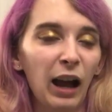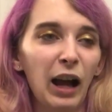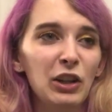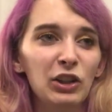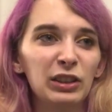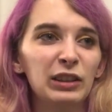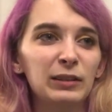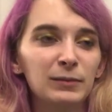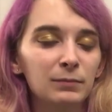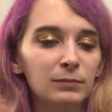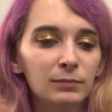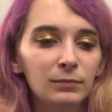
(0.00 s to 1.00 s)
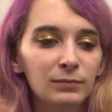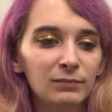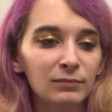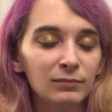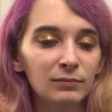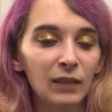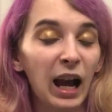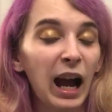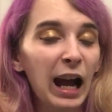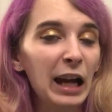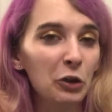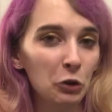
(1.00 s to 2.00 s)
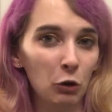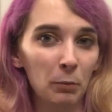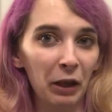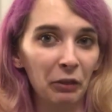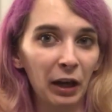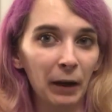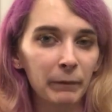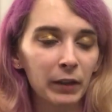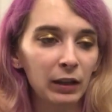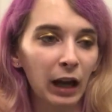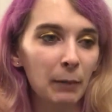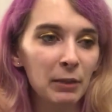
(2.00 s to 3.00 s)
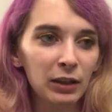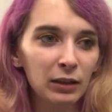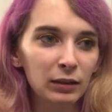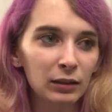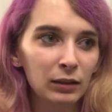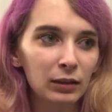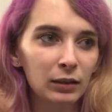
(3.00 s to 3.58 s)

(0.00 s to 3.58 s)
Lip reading: I don't know about that. I mean,